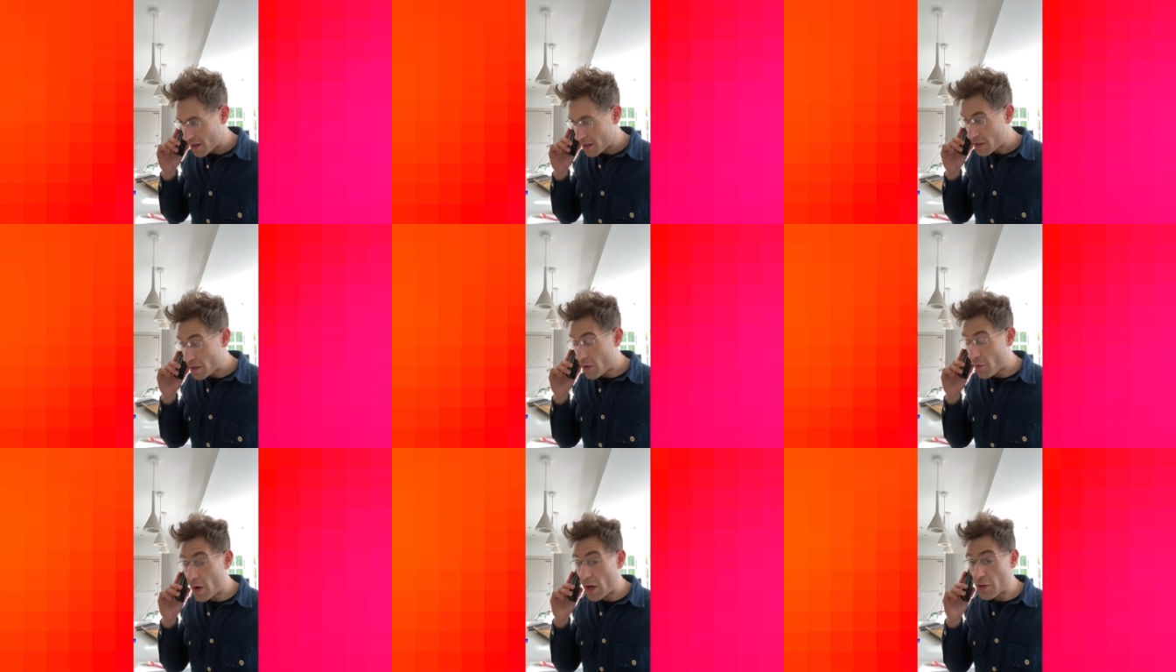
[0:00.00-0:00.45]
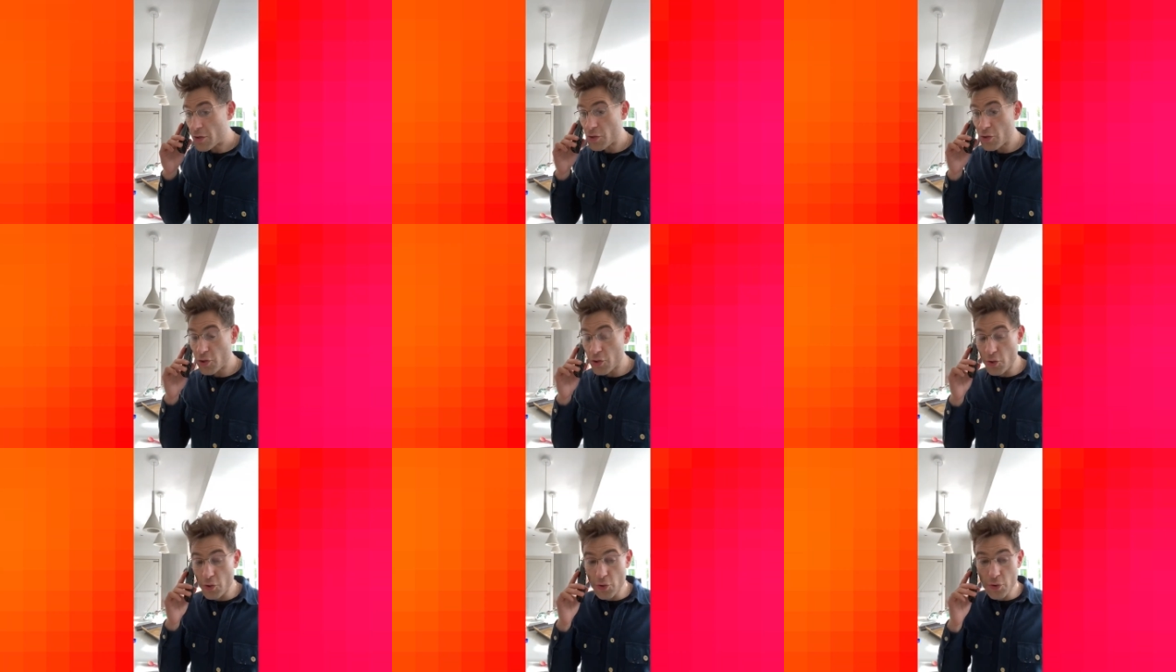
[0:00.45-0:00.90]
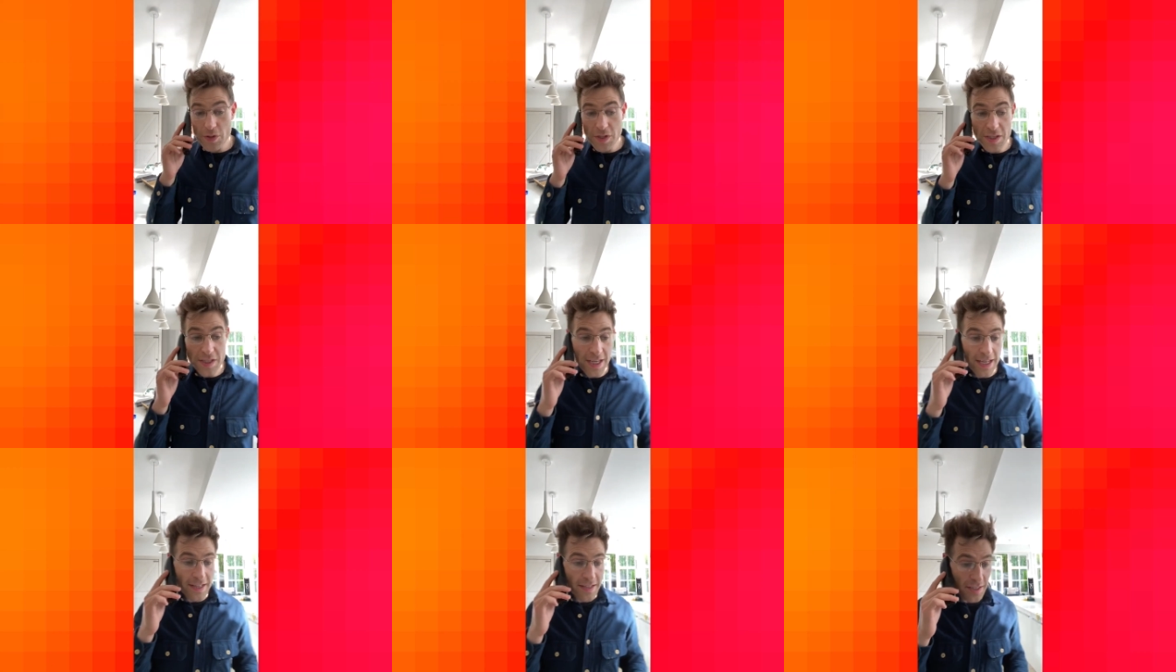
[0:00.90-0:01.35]
No, and you
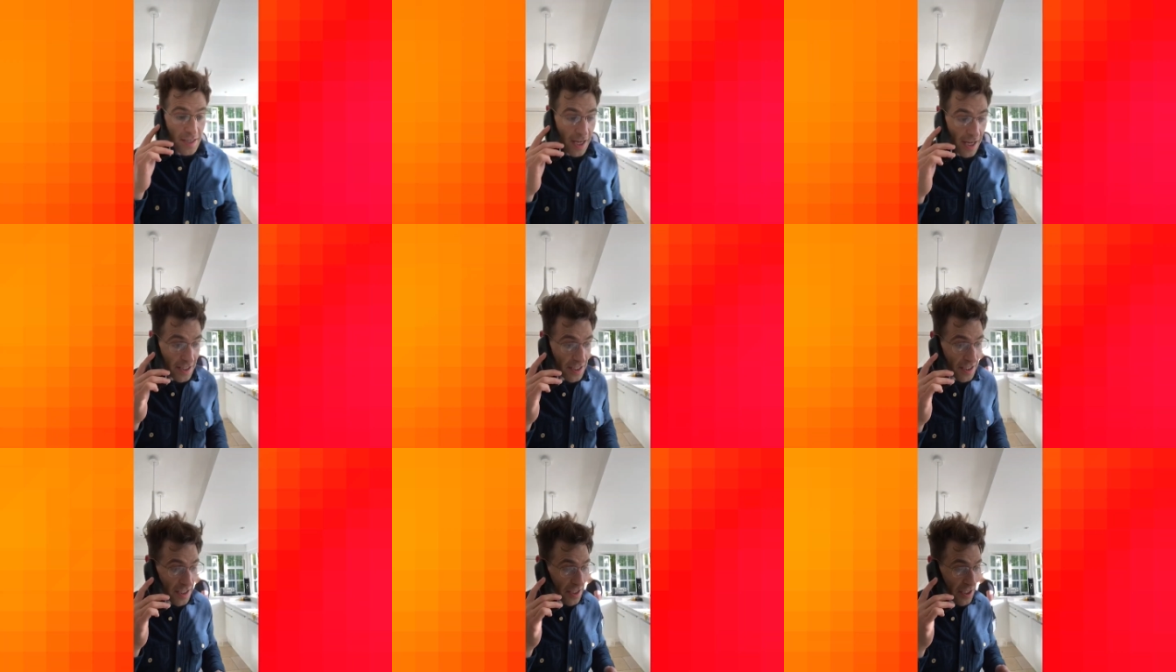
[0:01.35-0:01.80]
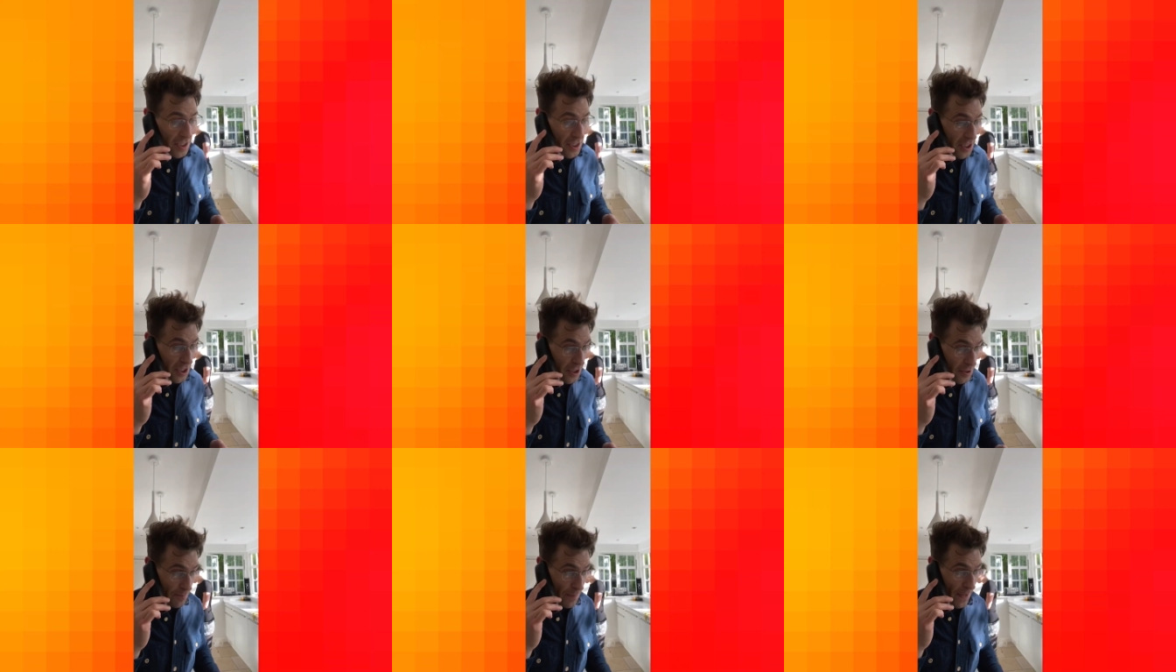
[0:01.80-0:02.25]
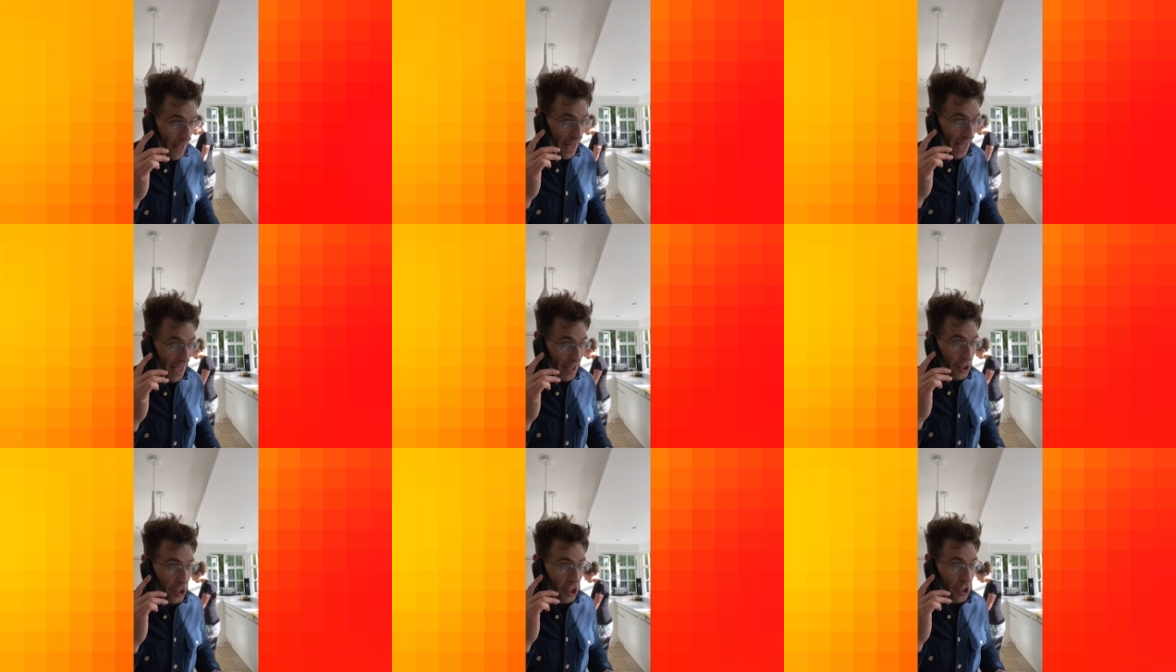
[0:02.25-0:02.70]
sent us
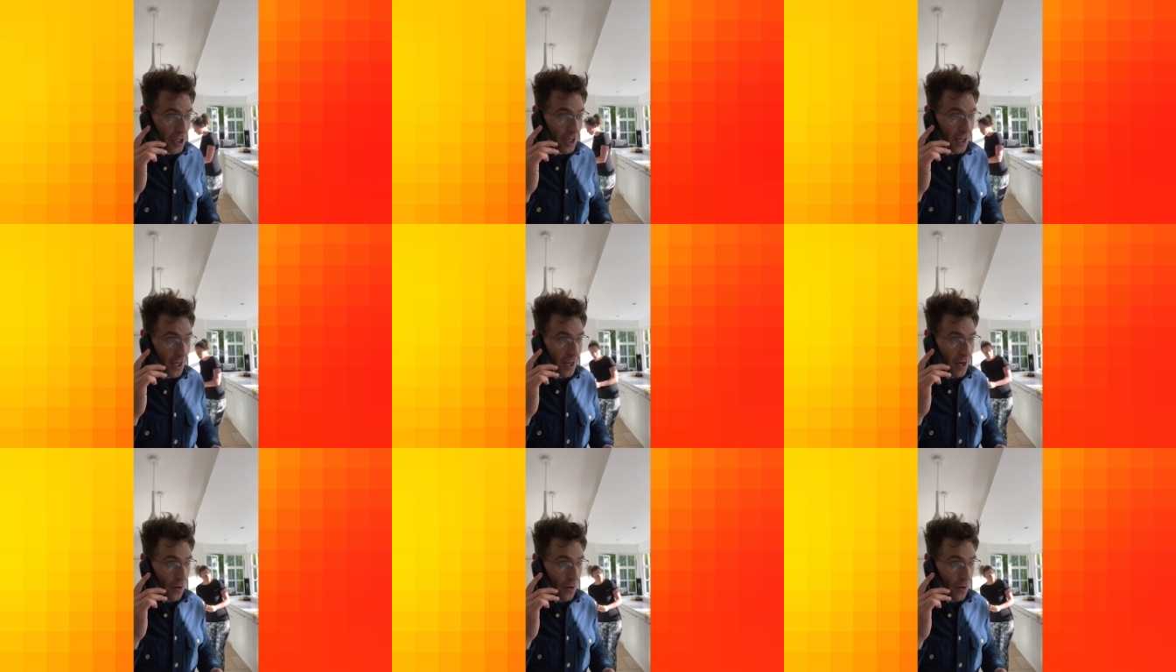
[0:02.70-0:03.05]
spinach.